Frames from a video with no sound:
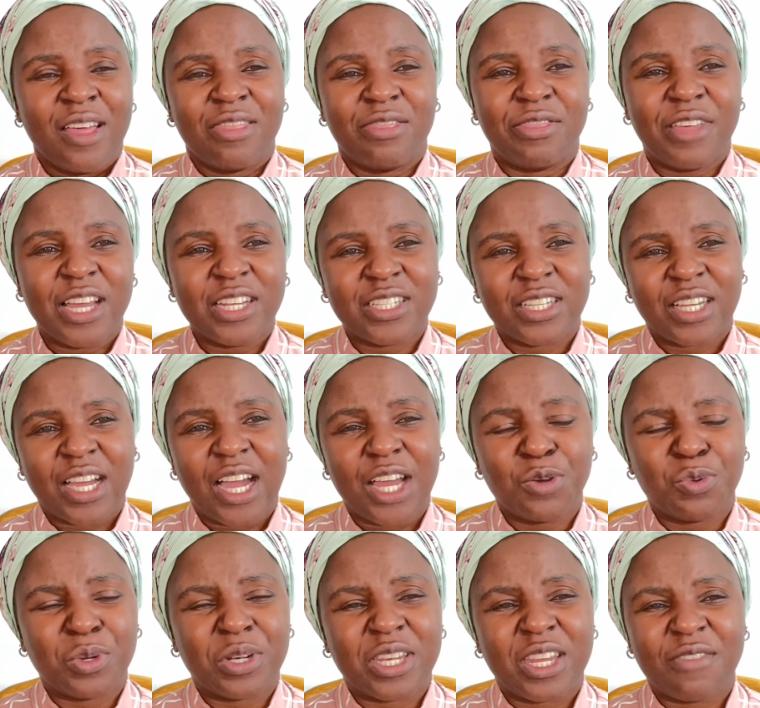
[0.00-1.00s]
That card
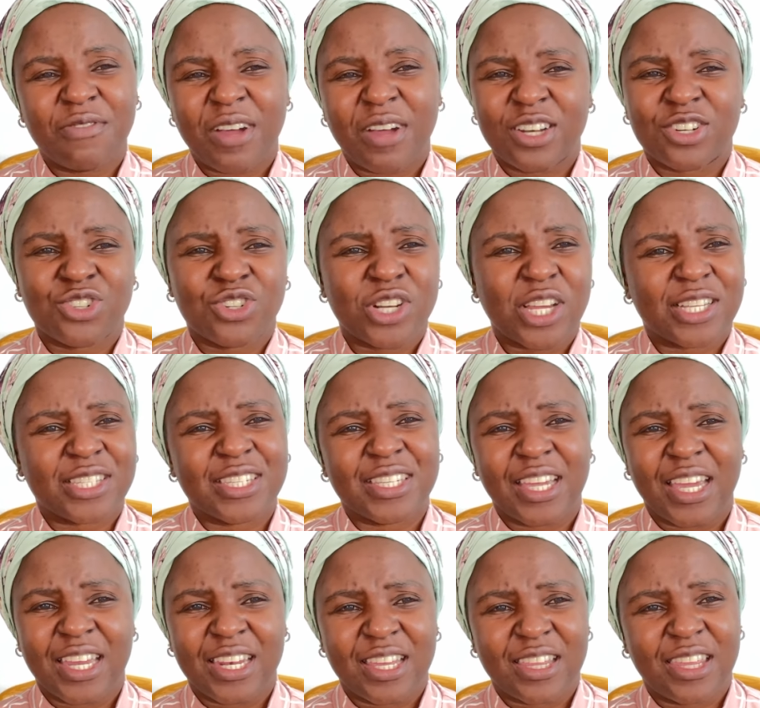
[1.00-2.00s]
will never attracting
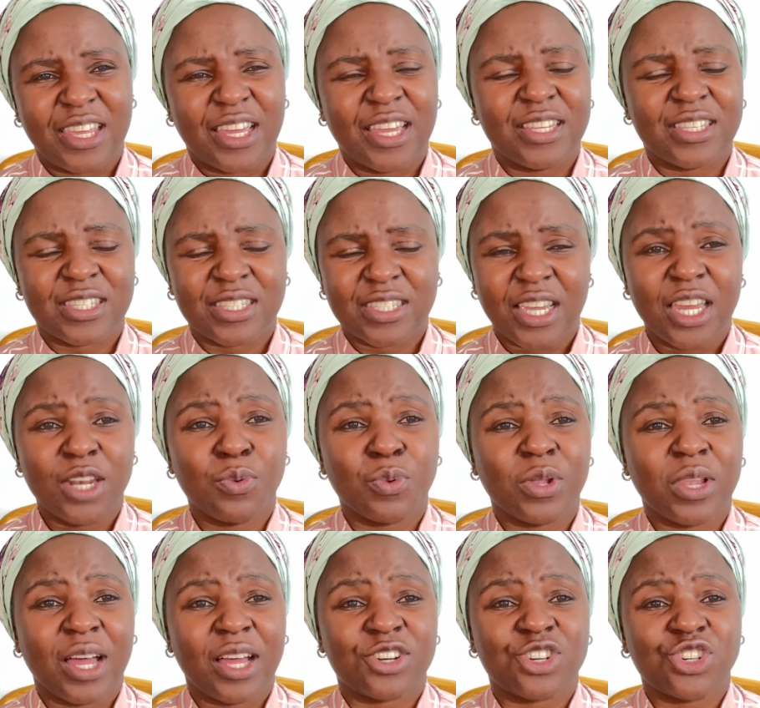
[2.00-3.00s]
anything. Instead,
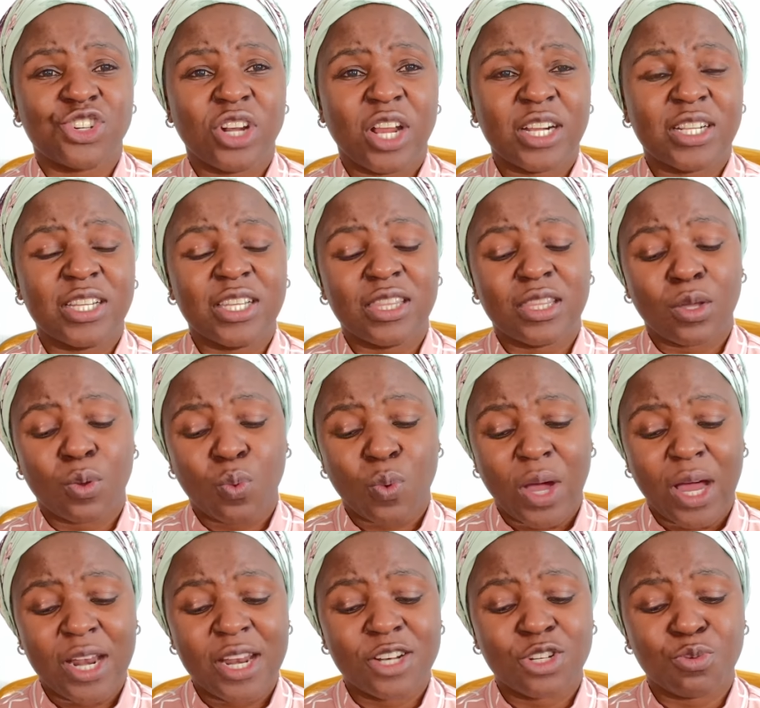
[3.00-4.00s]
will attracting the
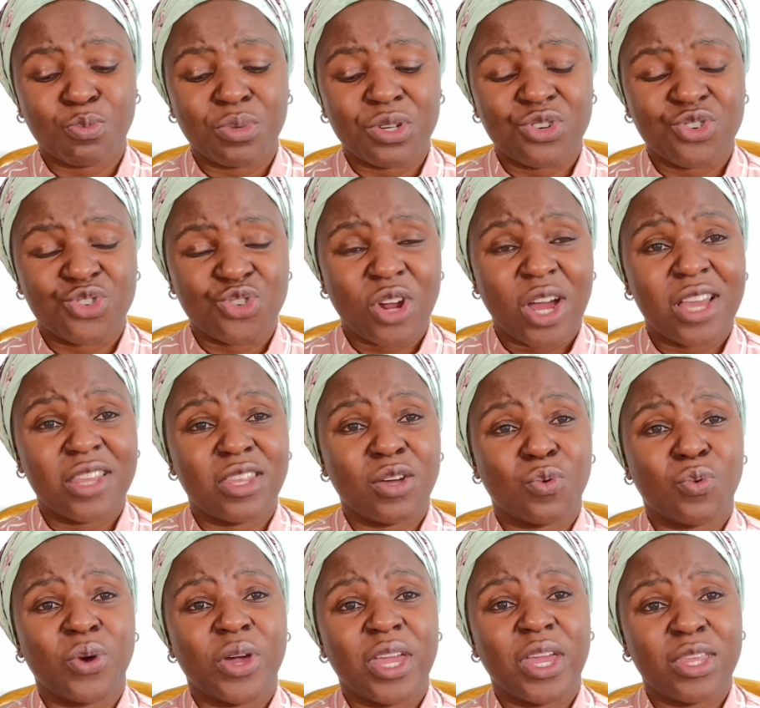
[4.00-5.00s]
wallet to be dry the
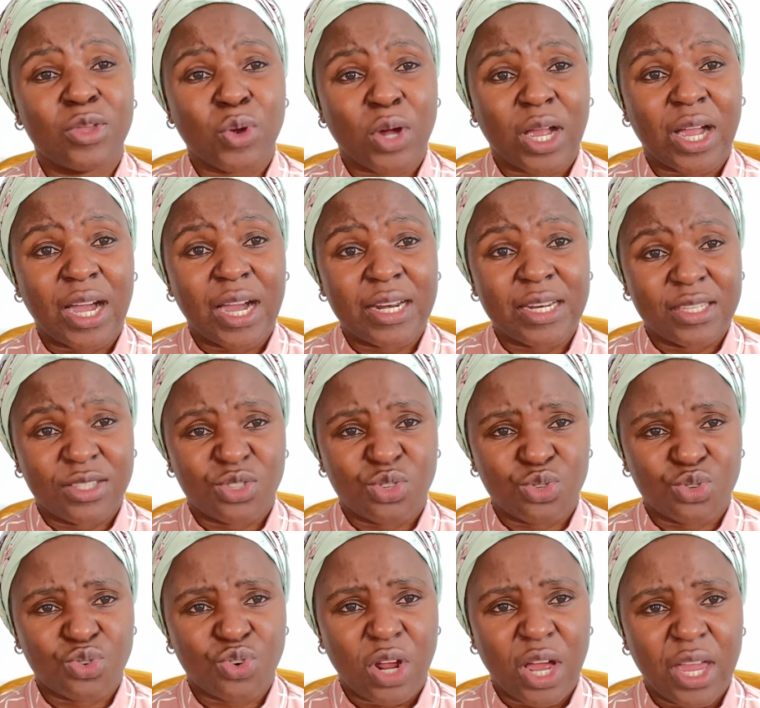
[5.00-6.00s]
way your card is
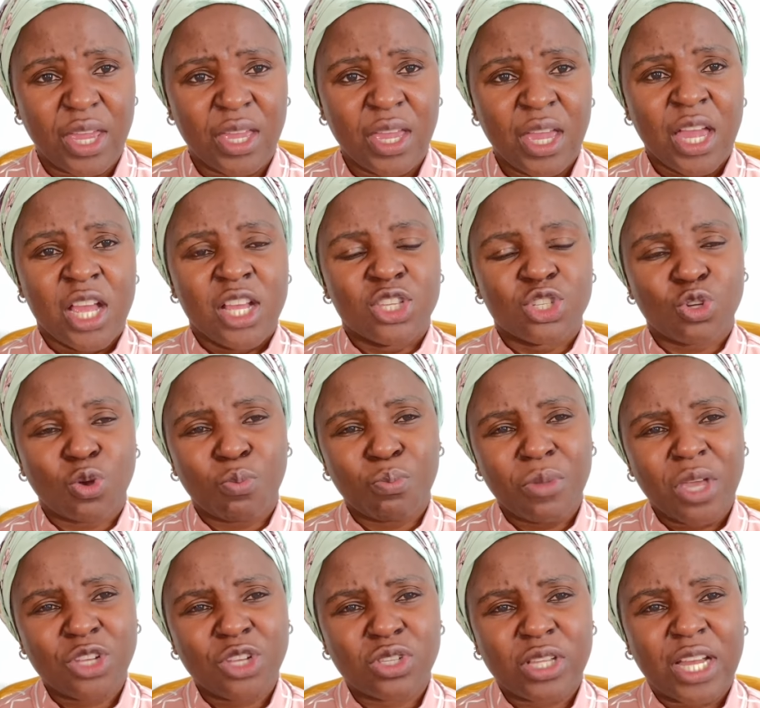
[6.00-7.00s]
dry. So
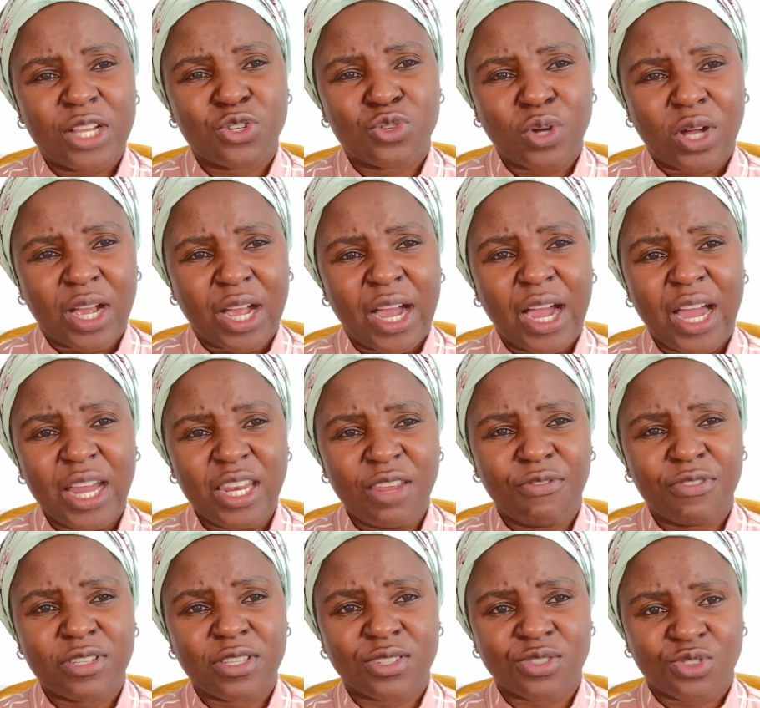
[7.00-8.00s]
make sure that your card, if
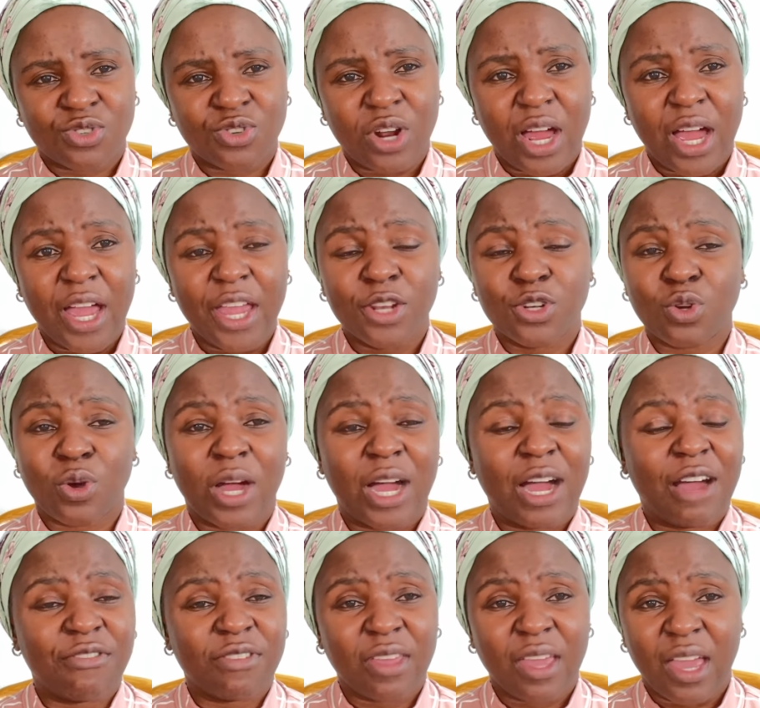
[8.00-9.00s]
it's dry, you don't
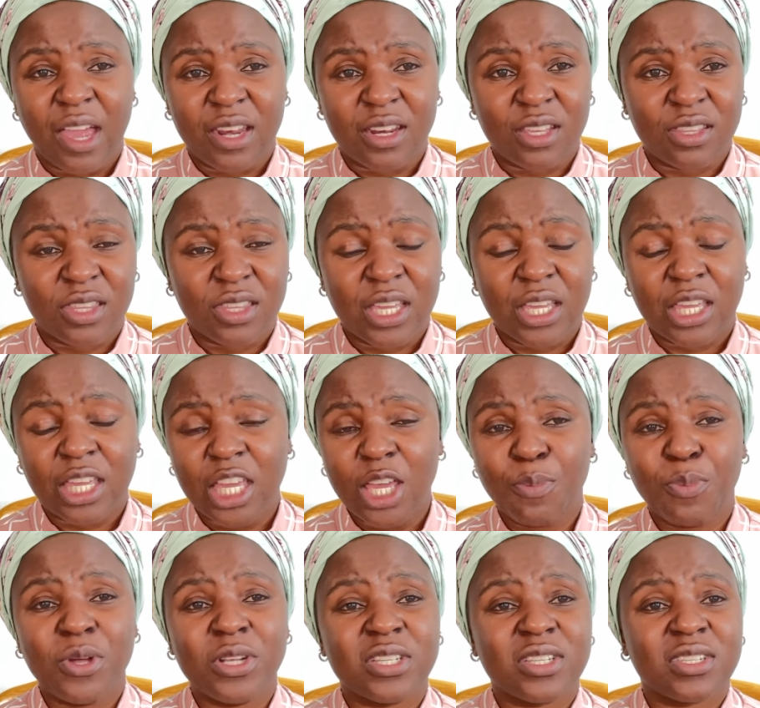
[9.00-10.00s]
have anything, keep
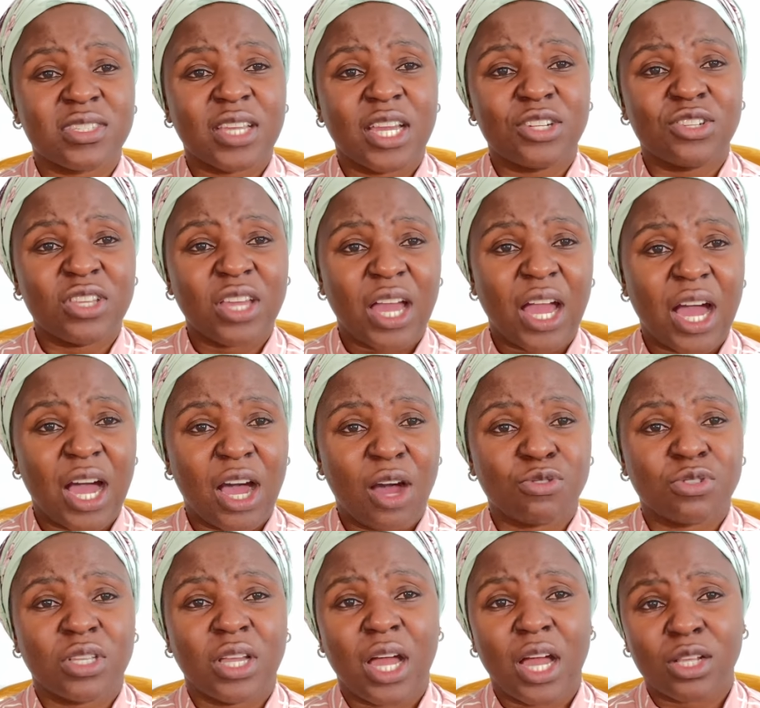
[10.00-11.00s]
it inside the
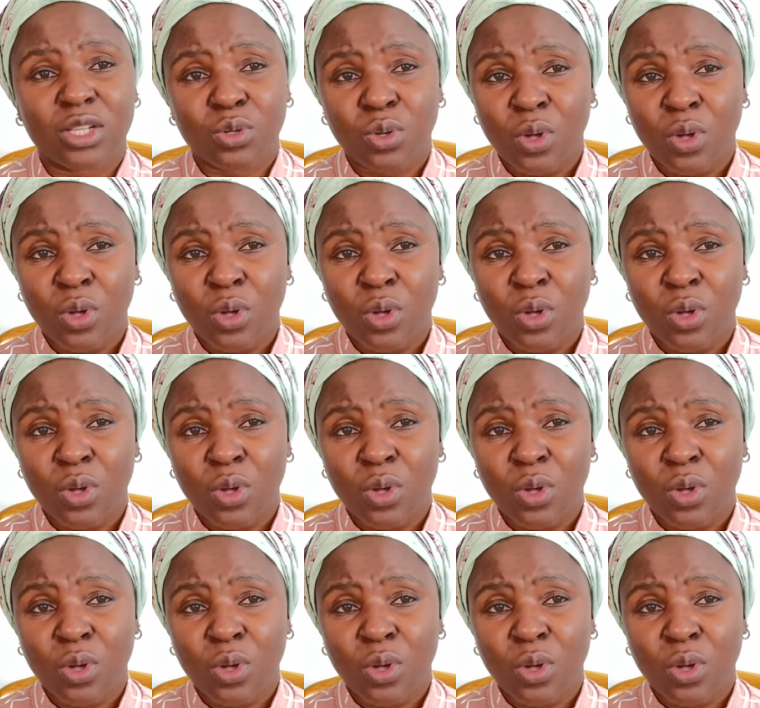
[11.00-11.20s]
house uh,